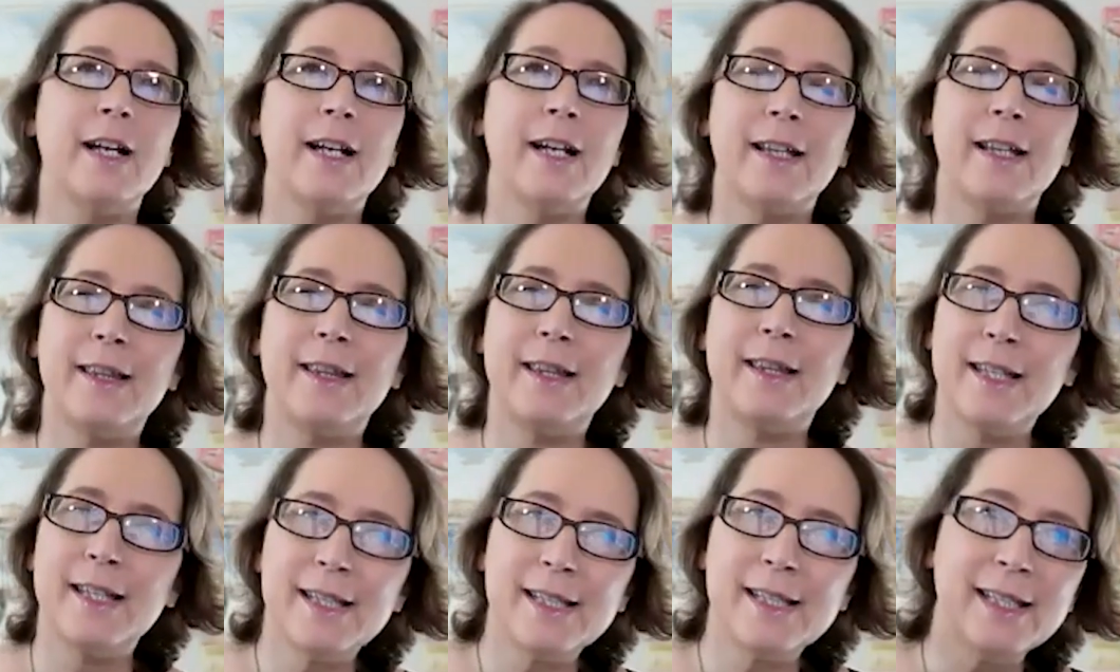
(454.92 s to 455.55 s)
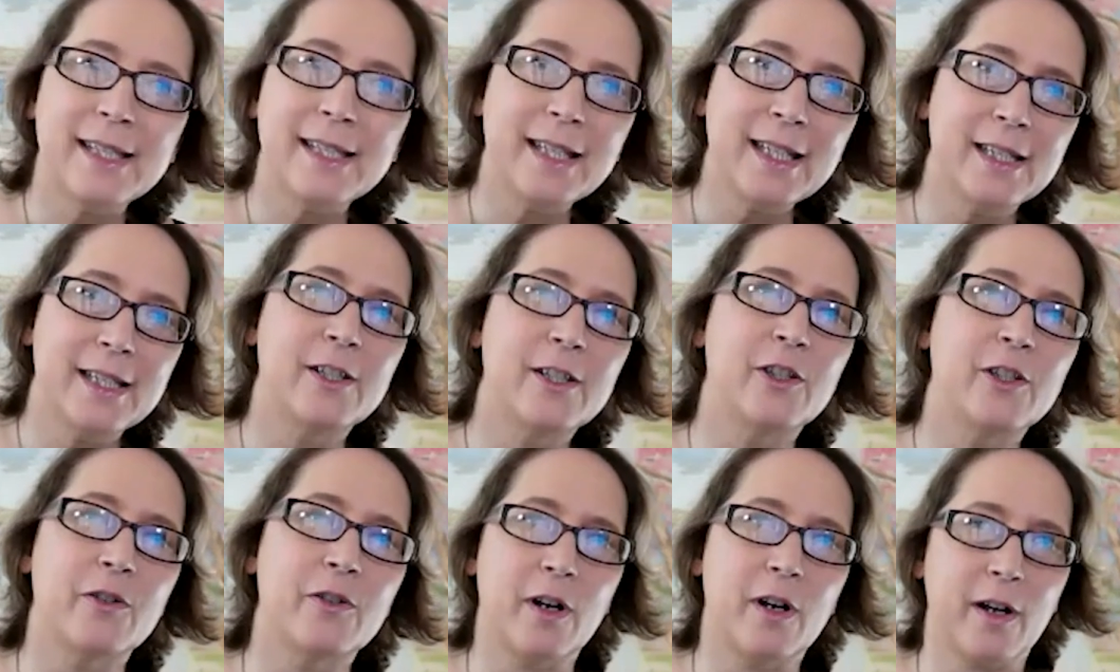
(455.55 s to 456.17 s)
This
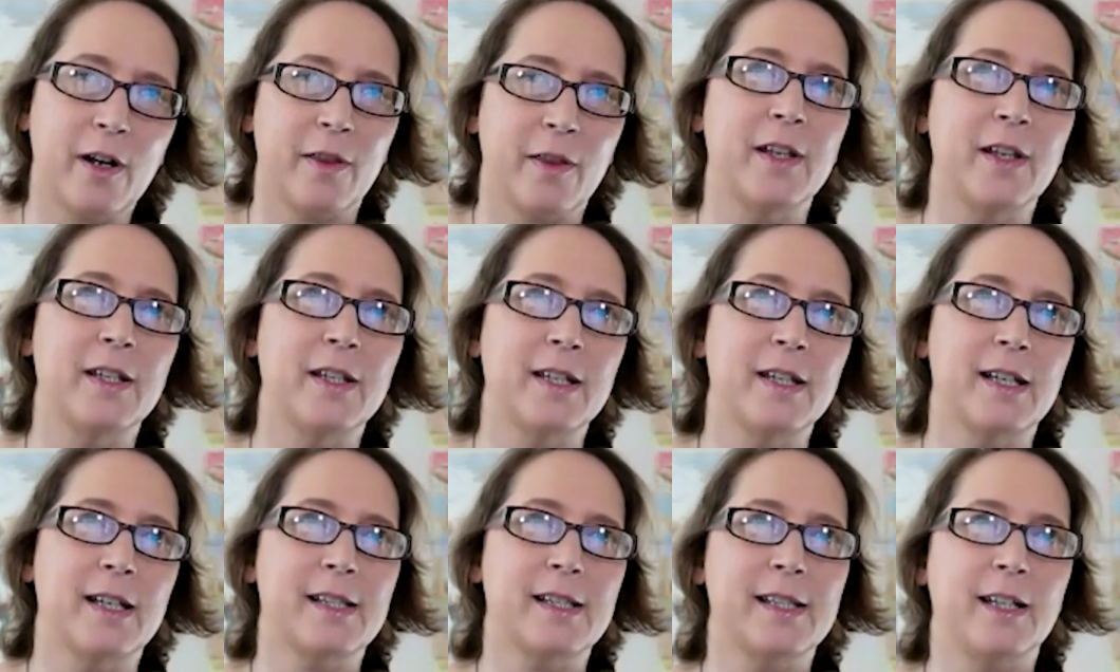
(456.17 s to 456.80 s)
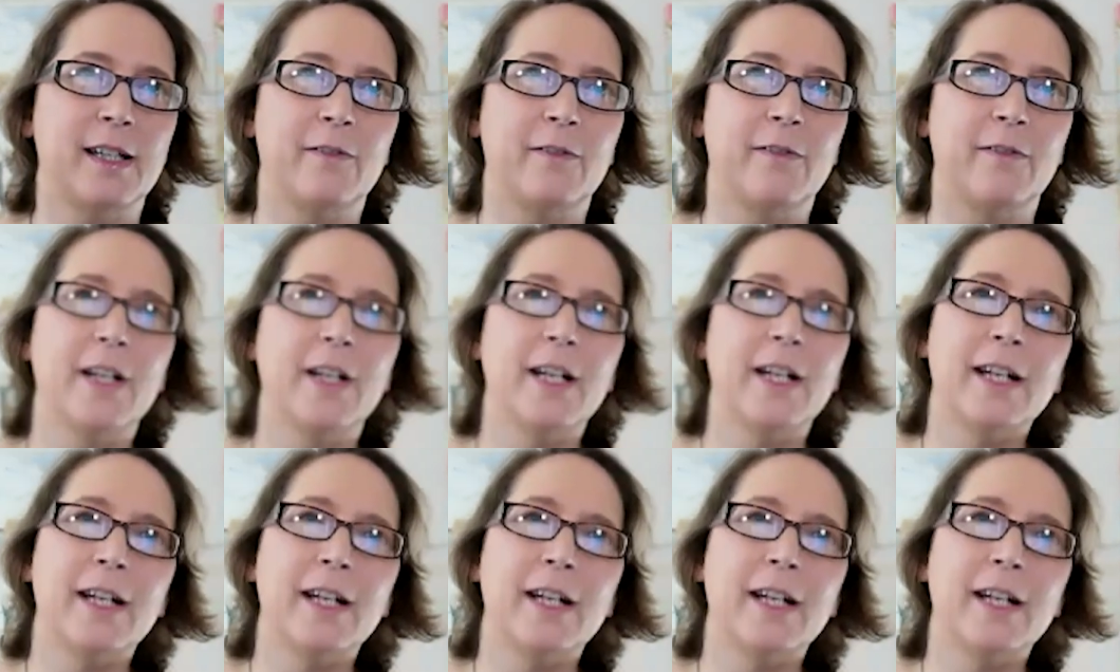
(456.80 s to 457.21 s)
is your authentic self.